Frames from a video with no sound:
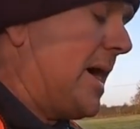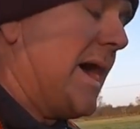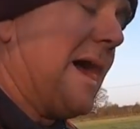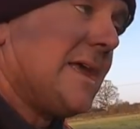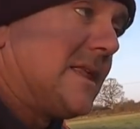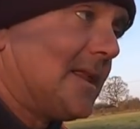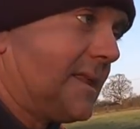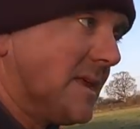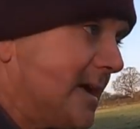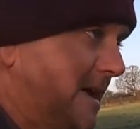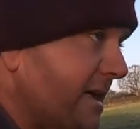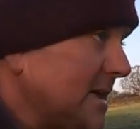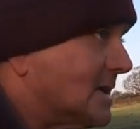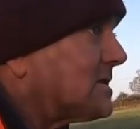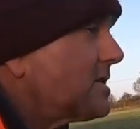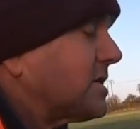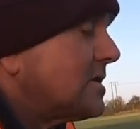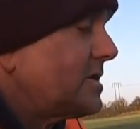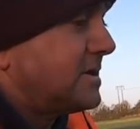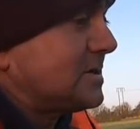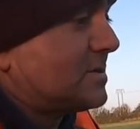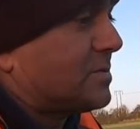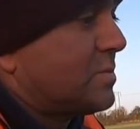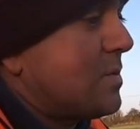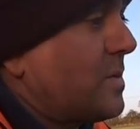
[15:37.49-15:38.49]
I think it's
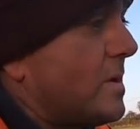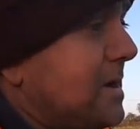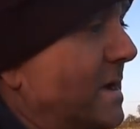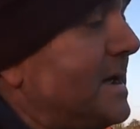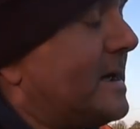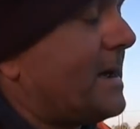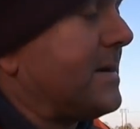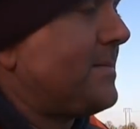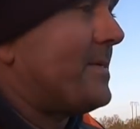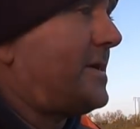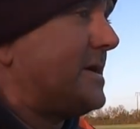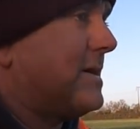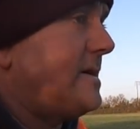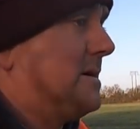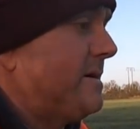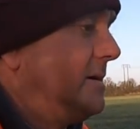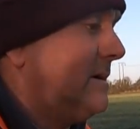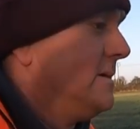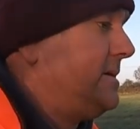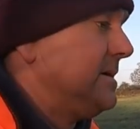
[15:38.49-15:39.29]
on its way. I mean,